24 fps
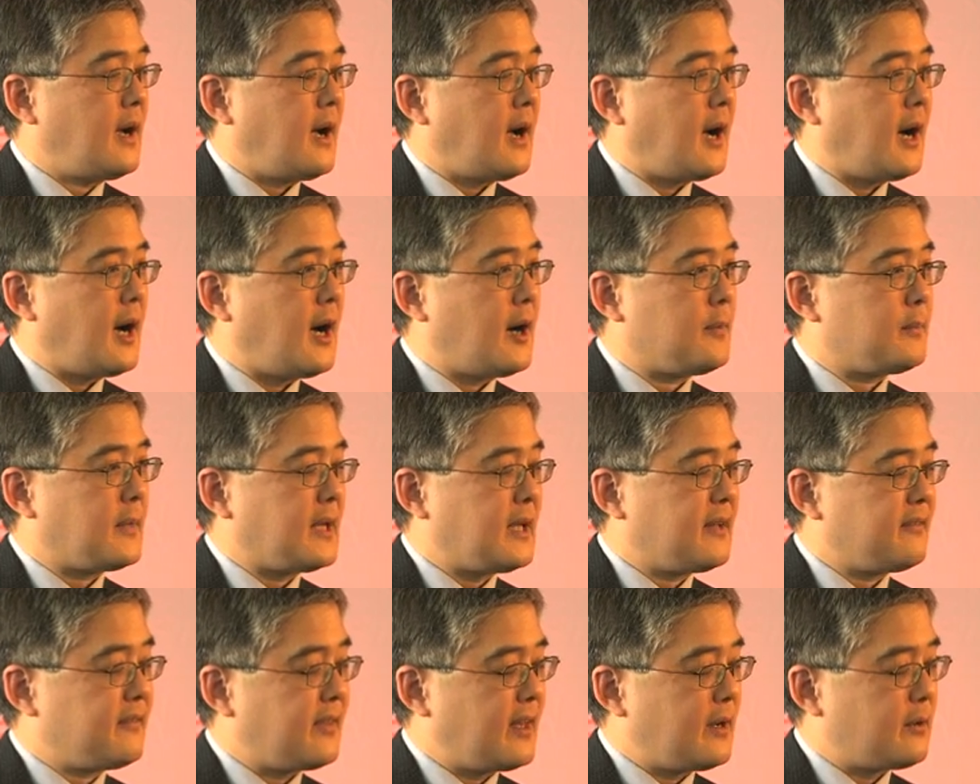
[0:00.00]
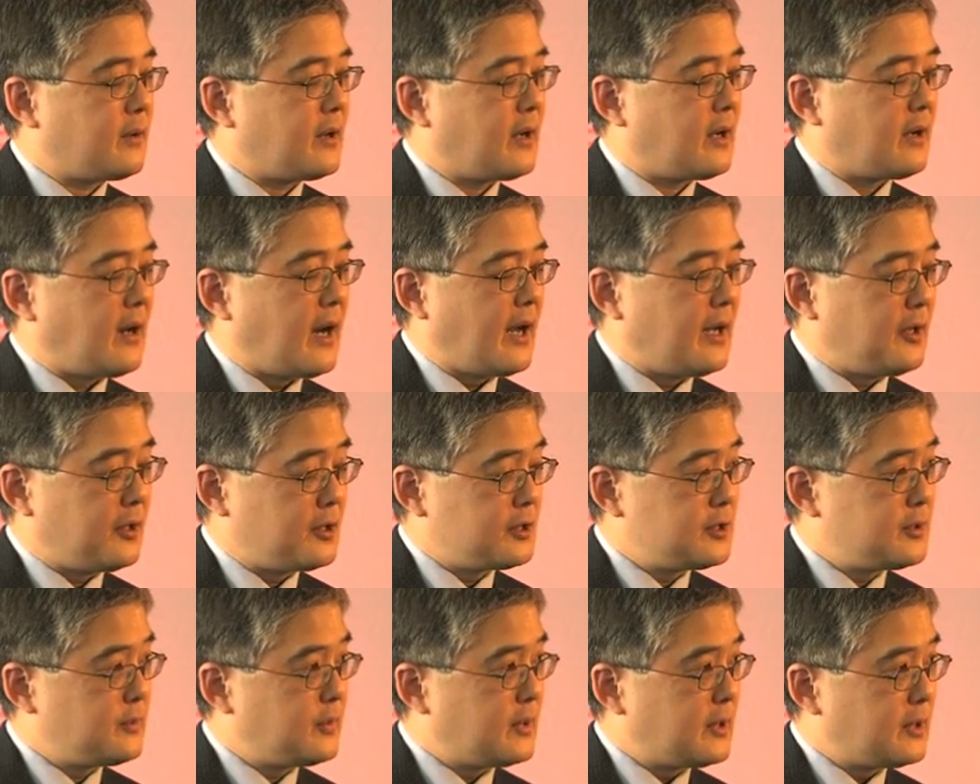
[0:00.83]
Um, if they were
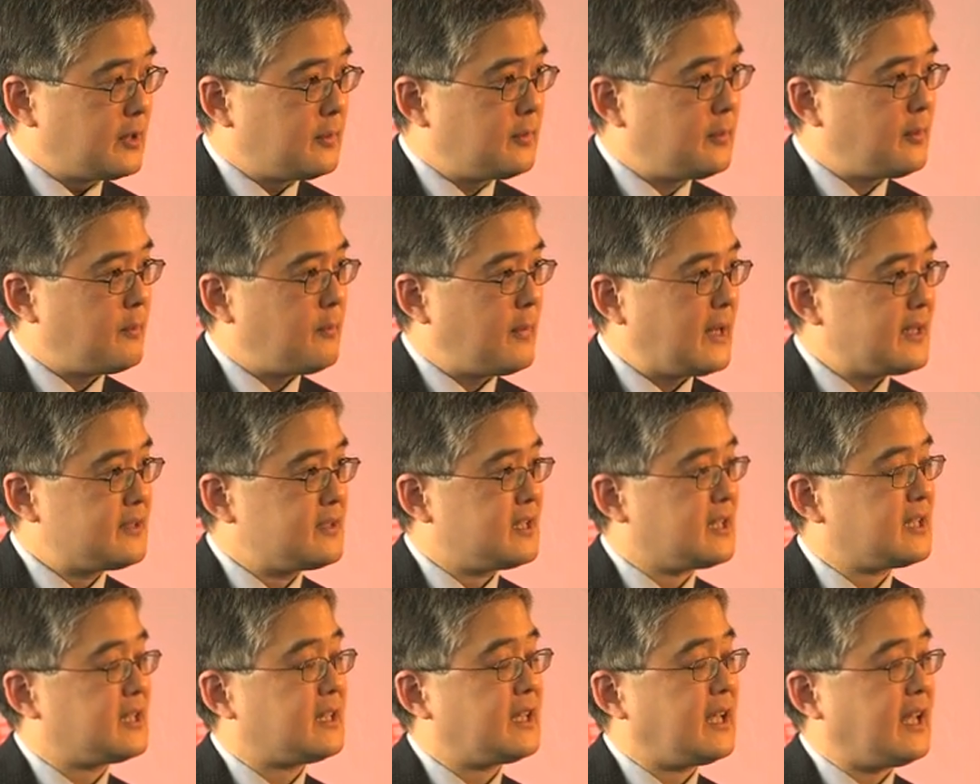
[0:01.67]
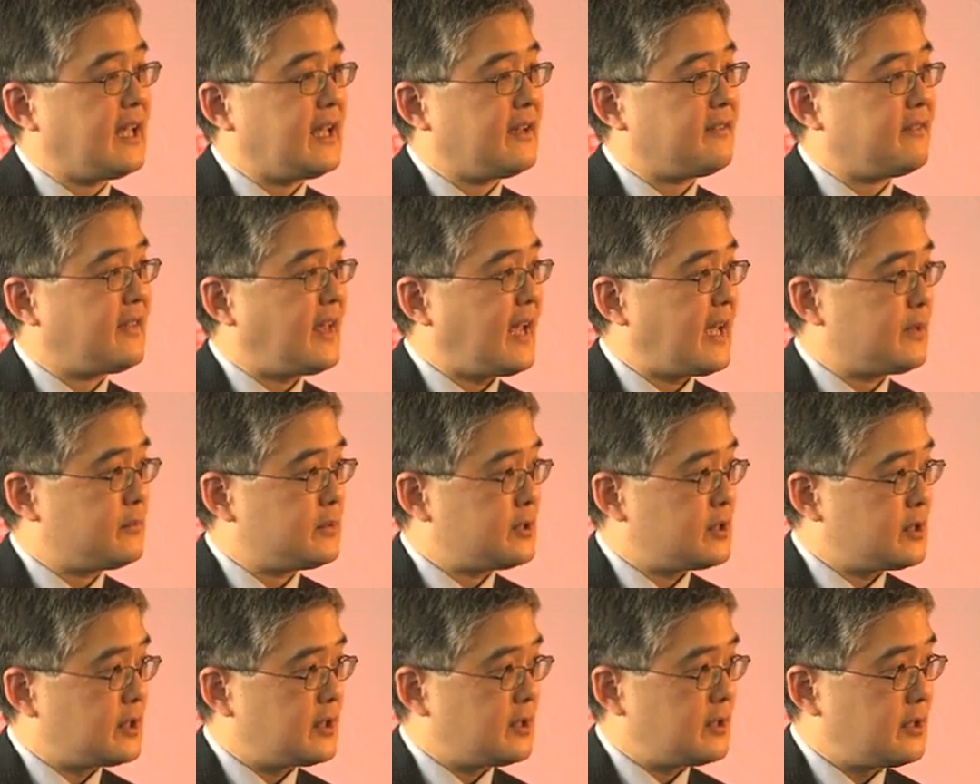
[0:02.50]
eligible, basically, if they had
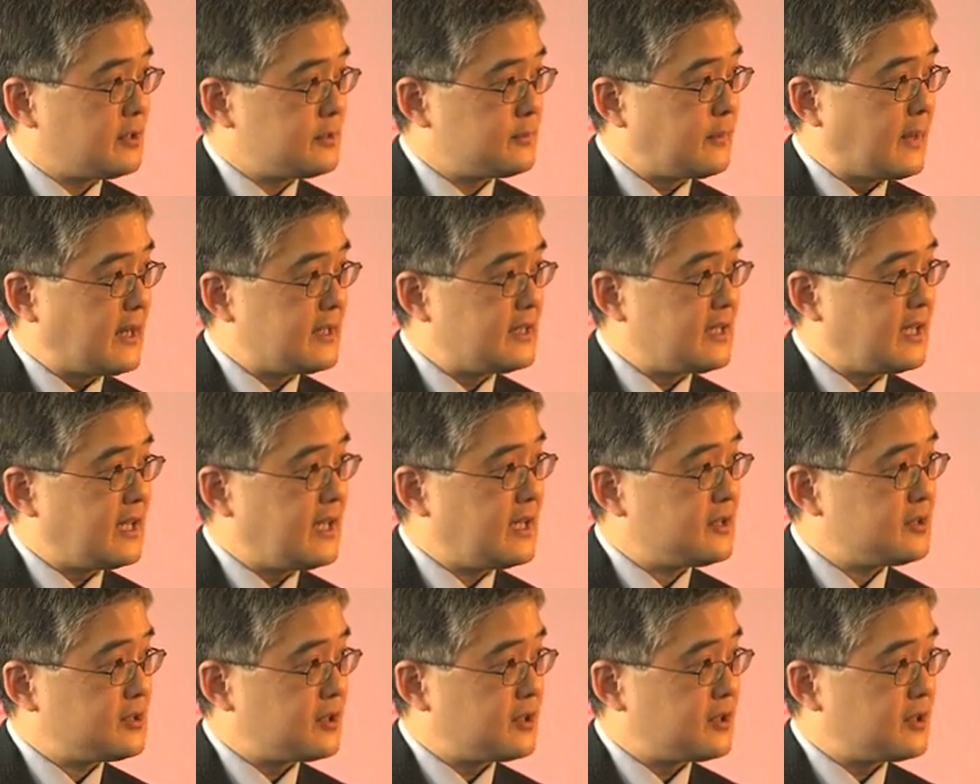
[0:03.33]
return of spontaneous